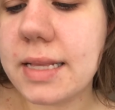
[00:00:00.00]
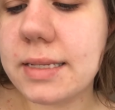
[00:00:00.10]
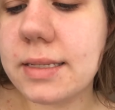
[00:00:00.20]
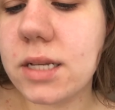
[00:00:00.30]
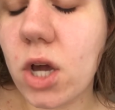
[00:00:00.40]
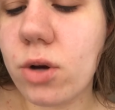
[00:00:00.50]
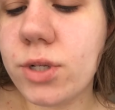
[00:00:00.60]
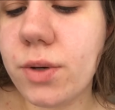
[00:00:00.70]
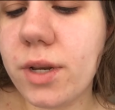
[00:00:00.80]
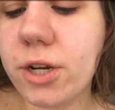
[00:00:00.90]
This is a
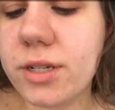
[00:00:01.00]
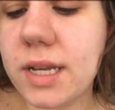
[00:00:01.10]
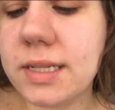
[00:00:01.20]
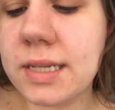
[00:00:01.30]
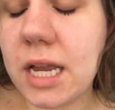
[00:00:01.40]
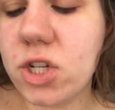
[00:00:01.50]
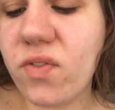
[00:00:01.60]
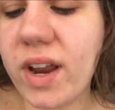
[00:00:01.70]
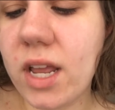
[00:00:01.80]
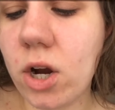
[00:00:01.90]
go-to in your skin's
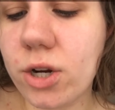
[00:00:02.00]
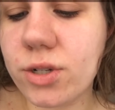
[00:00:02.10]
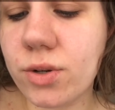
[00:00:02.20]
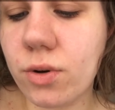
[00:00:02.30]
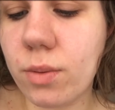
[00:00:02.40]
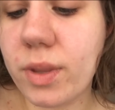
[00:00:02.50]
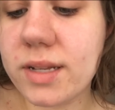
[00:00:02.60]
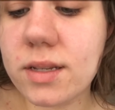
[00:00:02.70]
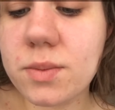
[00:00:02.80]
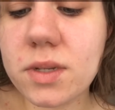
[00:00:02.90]
age-fighting arsenal.
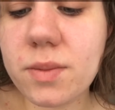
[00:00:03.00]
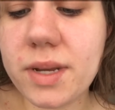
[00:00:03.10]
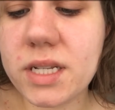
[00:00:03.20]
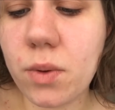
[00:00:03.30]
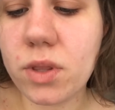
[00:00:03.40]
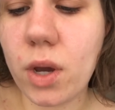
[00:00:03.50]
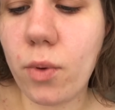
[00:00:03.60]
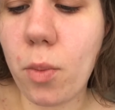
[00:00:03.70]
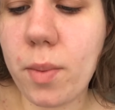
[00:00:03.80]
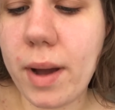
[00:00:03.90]
Plus, it smells amazing with the
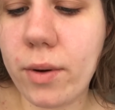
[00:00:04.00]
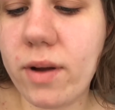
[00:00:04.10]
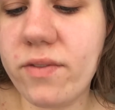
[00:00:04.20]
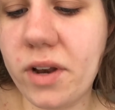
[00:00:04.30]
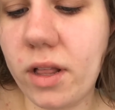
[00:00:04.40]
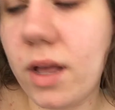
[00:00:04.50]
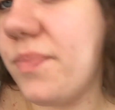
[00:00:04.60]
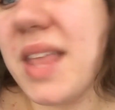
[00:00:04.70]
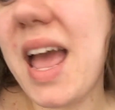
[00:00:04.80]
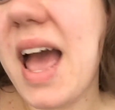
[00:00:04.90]
aroma power of vanilla.
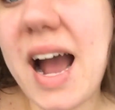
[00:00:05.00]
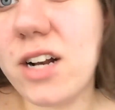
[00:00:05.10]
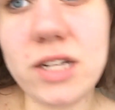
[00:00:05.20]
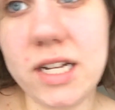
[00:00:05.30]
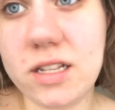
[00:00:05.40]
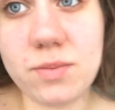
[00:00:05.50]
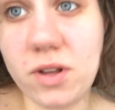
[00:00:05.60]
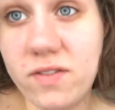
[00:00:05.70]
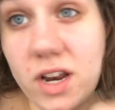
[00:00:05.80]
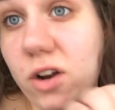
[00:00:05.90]
I don't like the
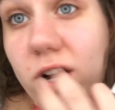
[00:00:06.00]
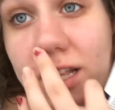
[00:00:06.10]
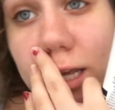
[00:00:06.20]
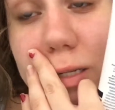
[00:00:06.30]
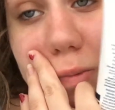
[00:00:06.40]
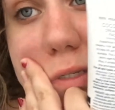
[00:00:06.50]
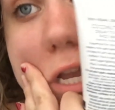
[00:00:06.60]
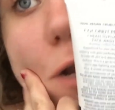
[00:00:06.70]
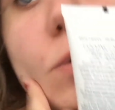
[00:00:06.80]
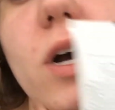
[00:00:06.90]
smell of it at all. I think it smells
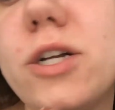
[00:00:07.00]
terrible.